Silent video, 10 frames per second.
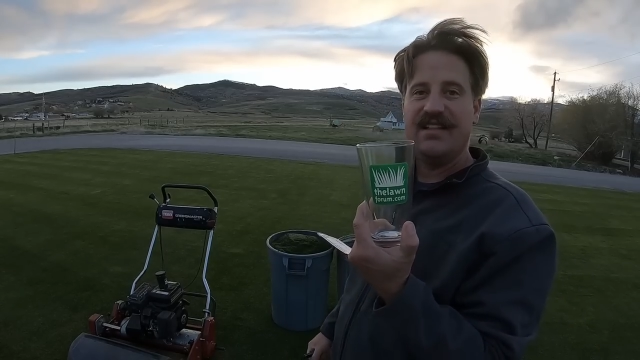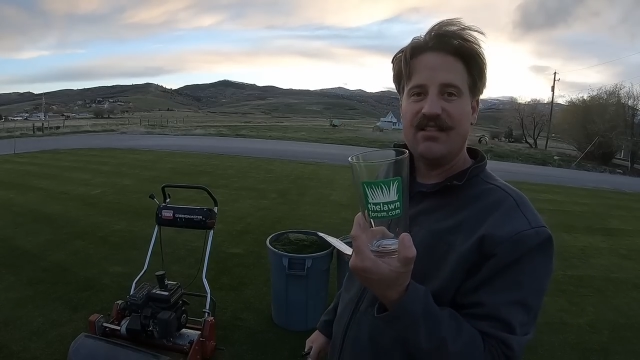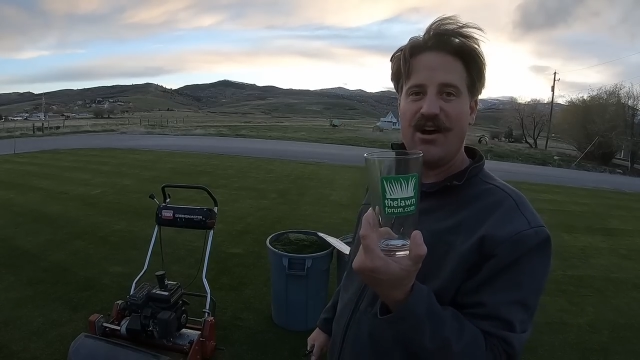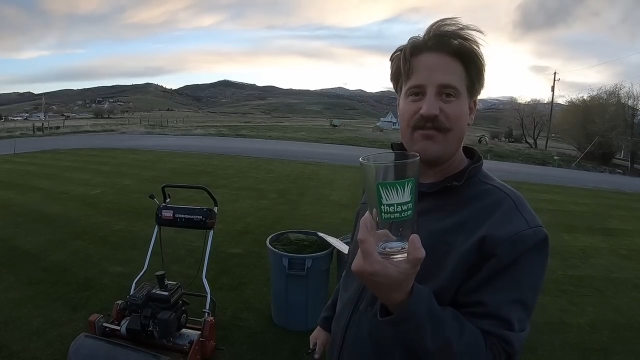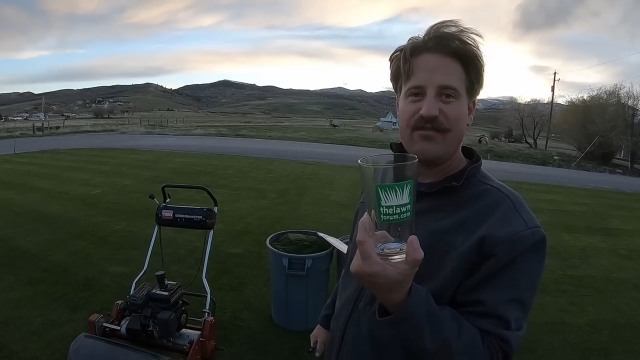
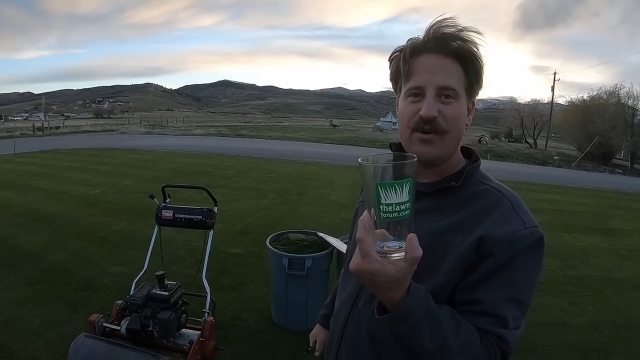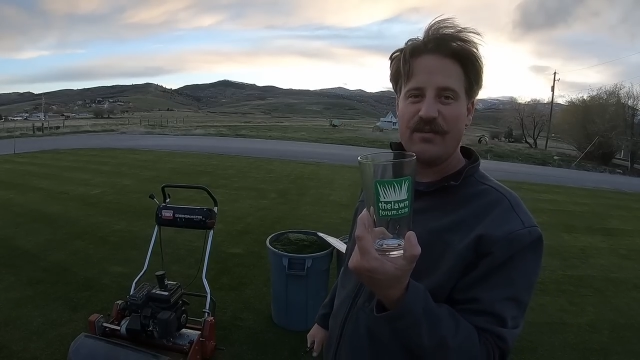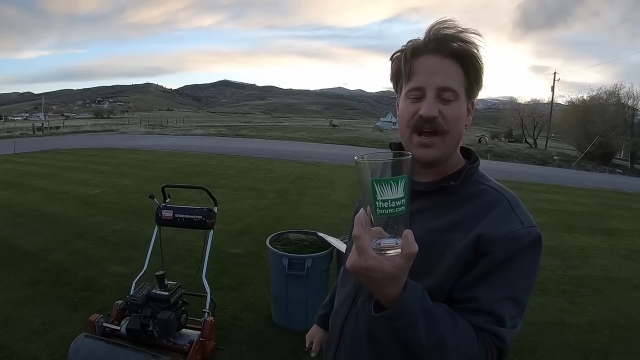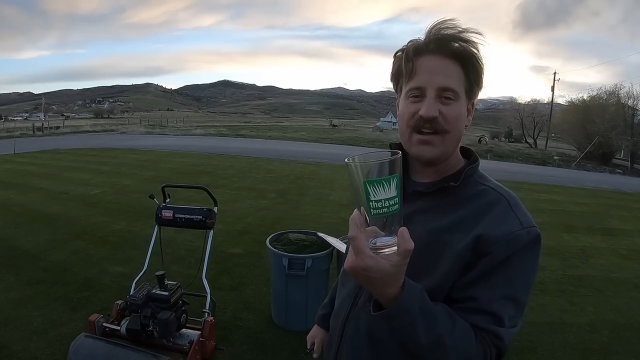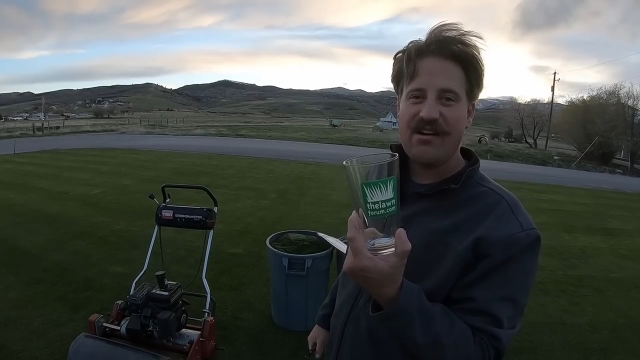
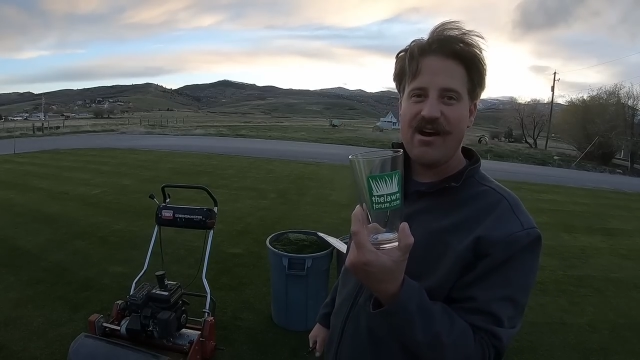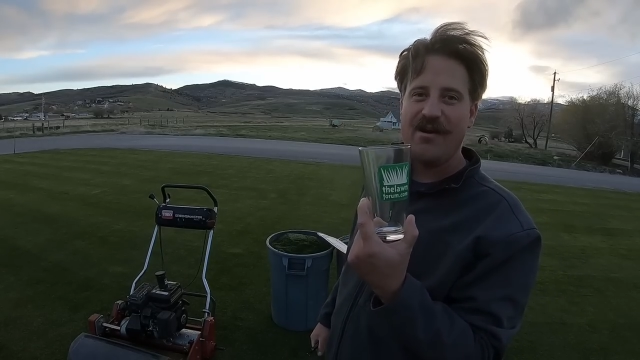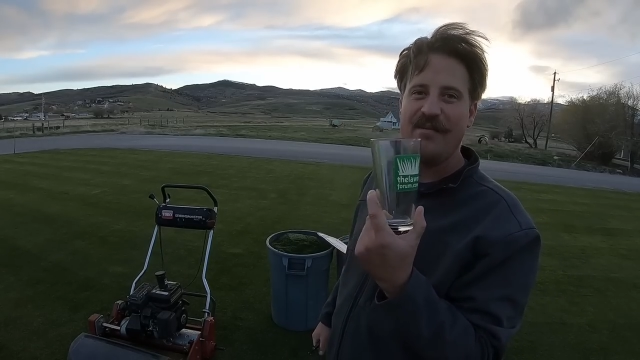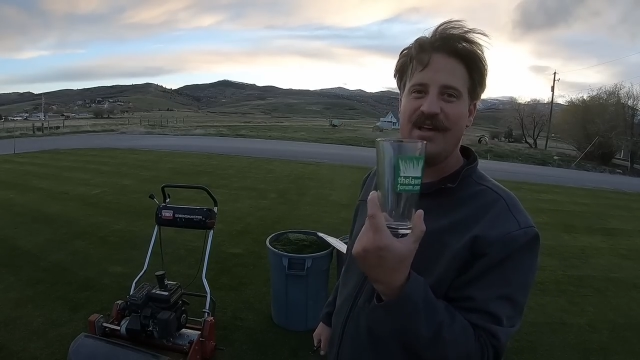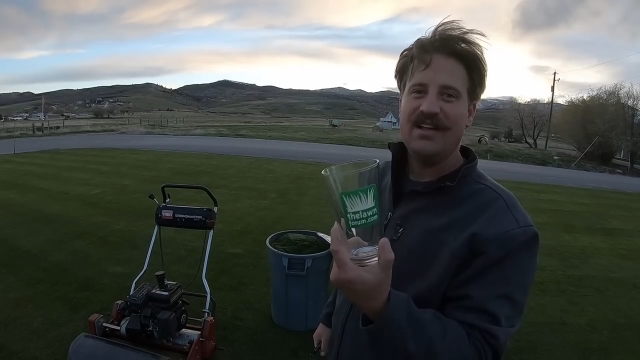
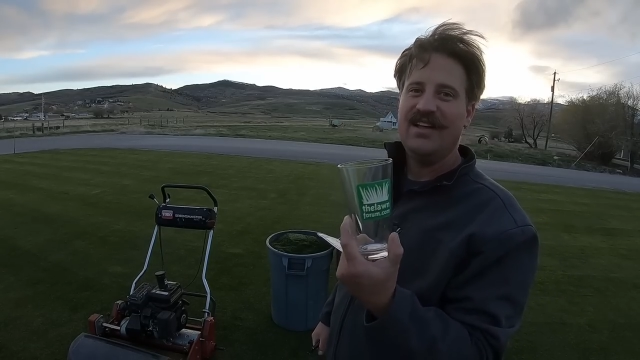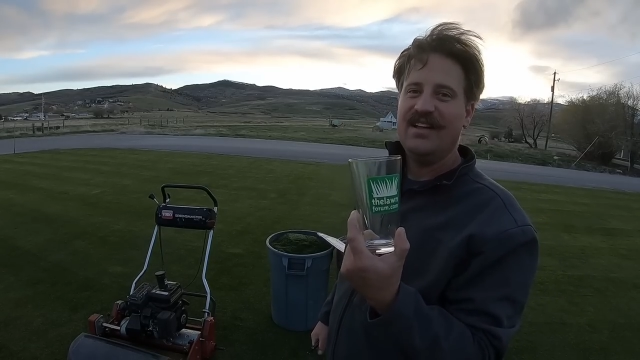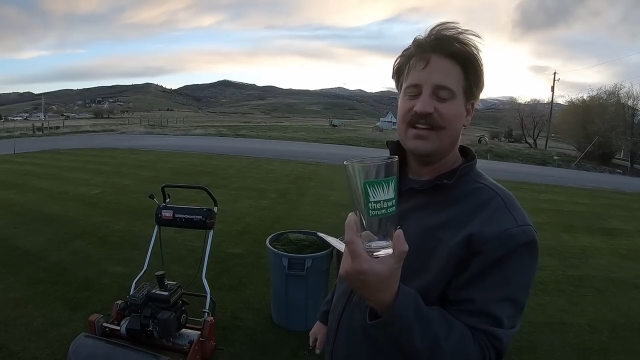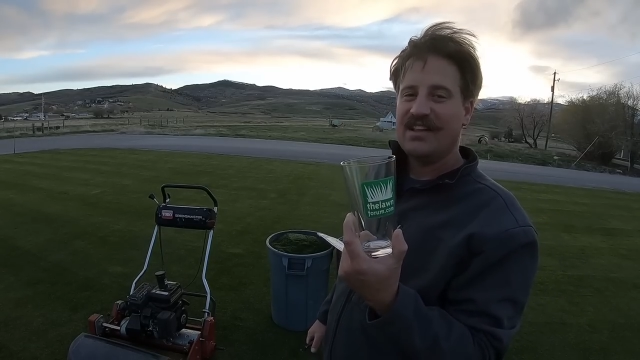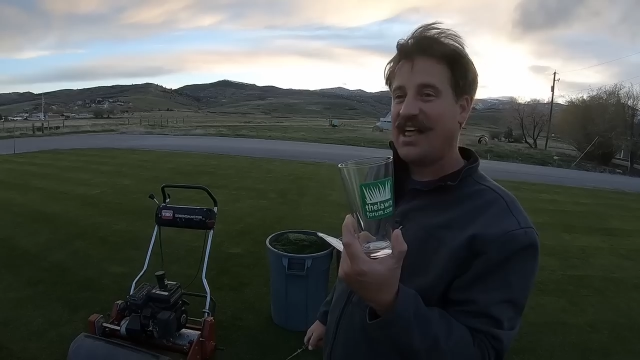lawnforum.com
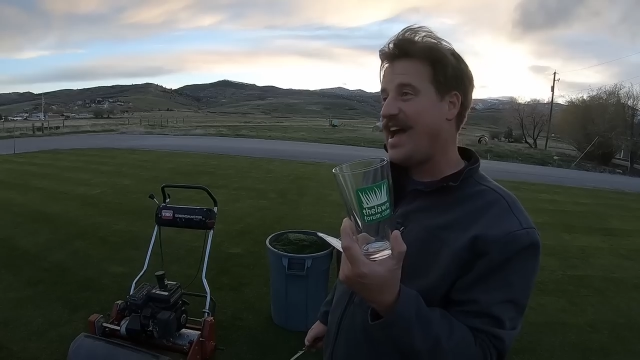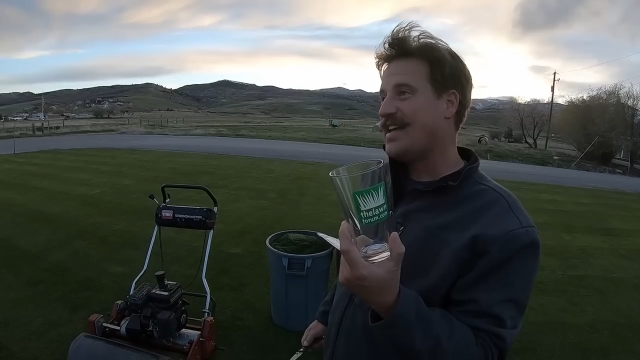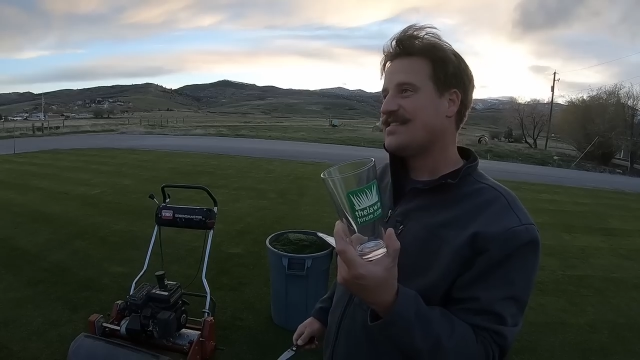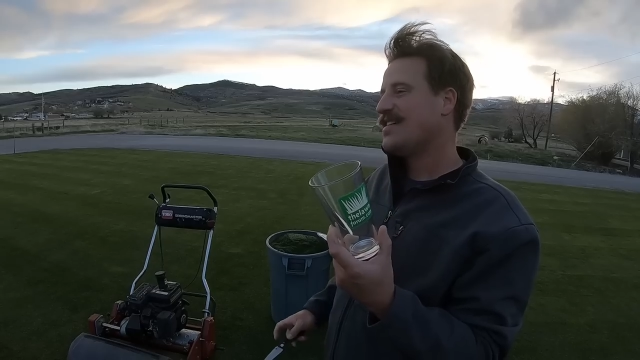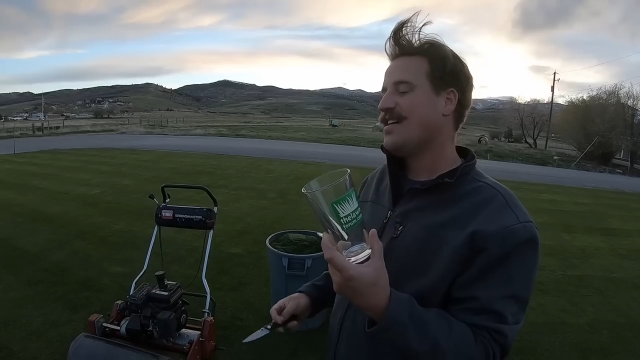
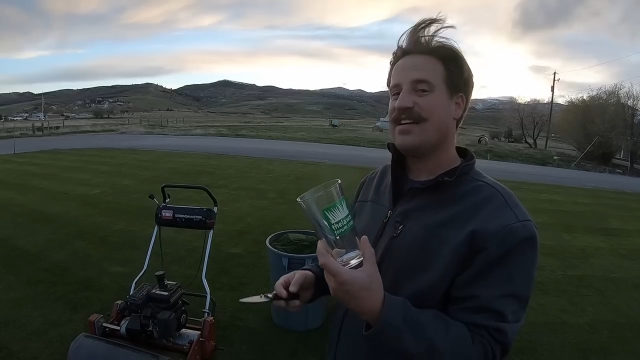glass.